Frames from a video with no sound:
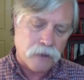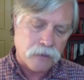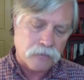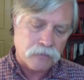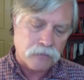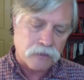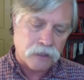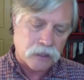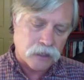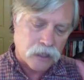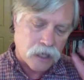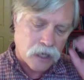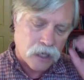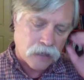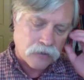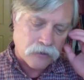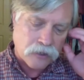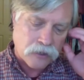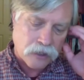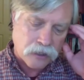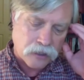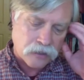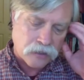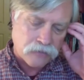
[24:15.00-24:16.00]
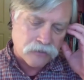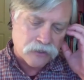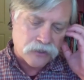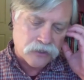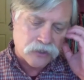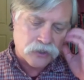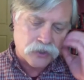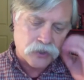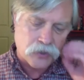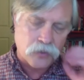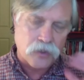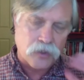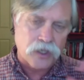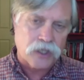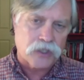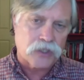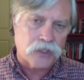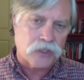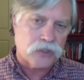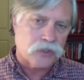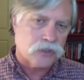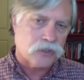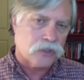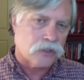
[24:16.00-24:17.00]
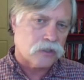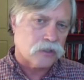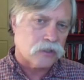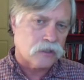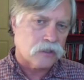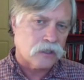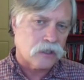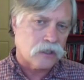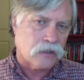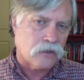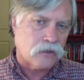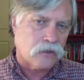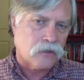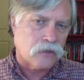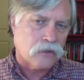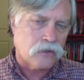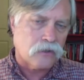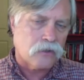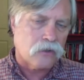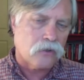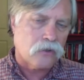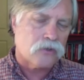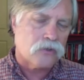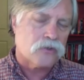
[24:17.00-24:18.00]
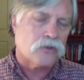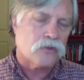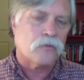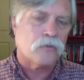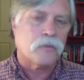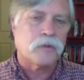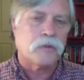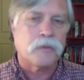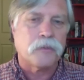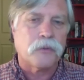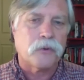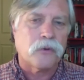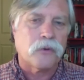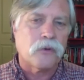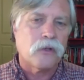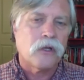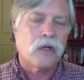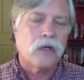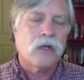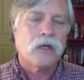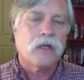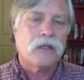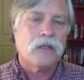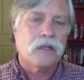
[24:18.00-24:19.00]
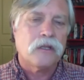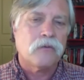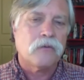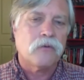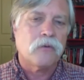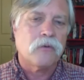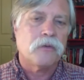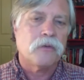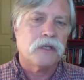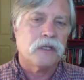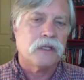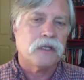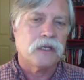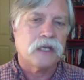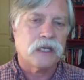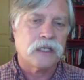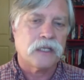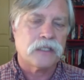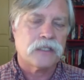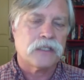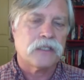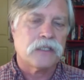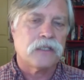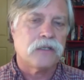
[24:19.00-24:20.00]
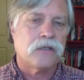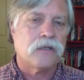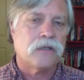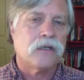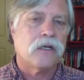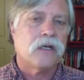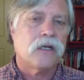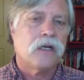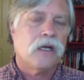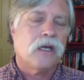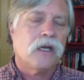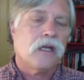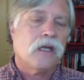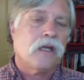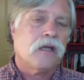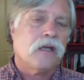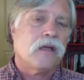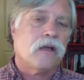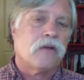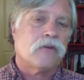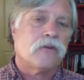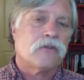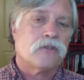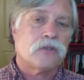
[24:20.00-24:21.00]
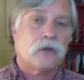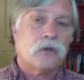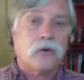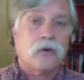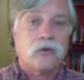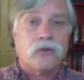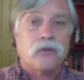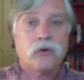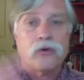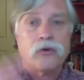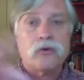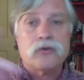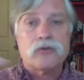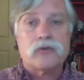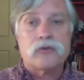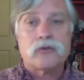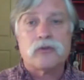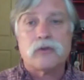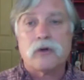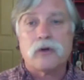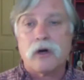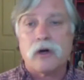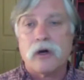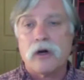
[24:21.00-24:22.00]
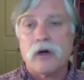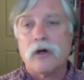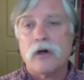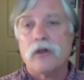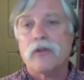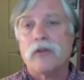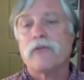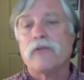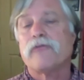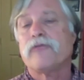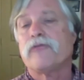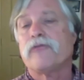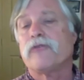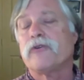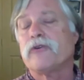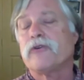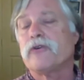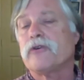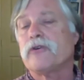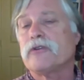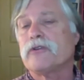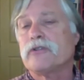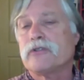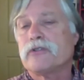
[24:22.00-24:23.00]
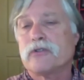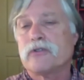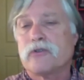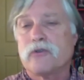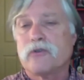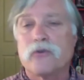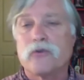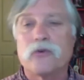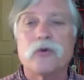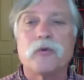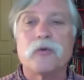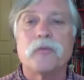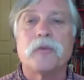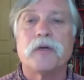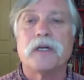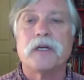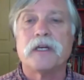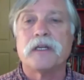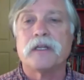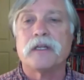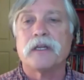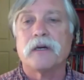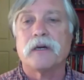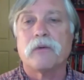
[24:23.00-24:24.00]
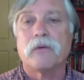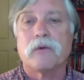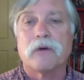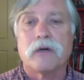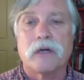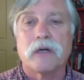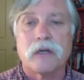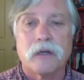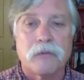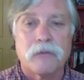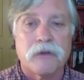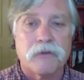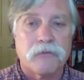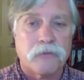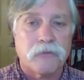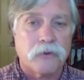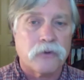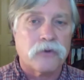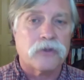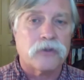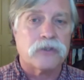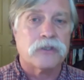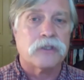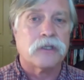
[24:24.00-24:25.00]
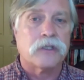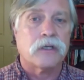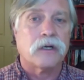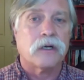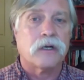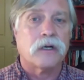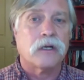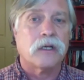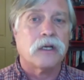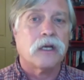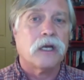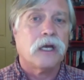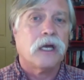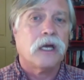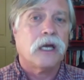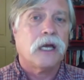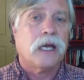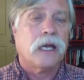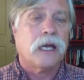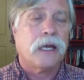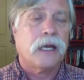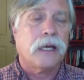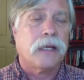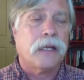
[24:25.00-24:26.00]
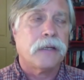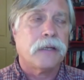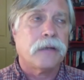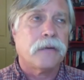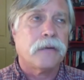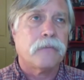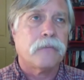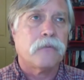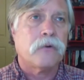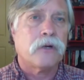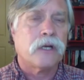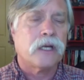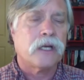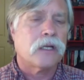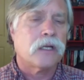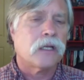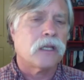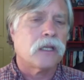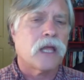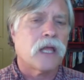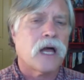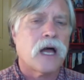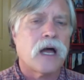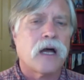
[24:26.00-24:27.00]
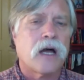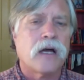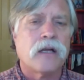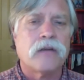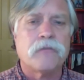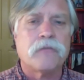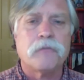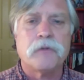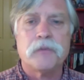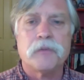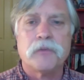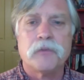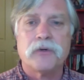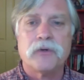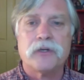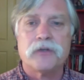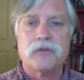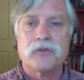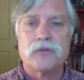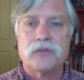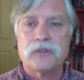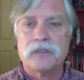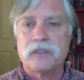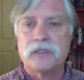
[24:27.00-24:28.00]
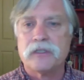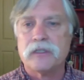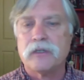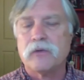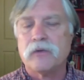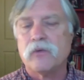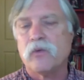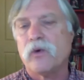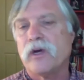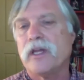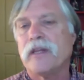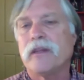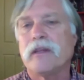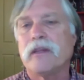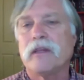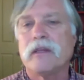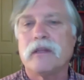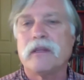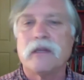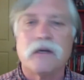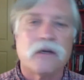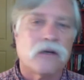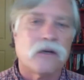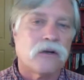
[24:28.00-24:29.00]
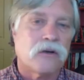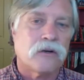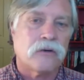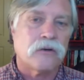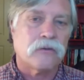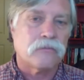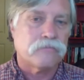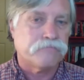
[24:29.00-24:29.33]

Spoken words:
the congregate living situations, and those are people that will be the next tier. So those are all the first grouping that we're going to be focusing on. And we're getting a lot of people interested in when they're,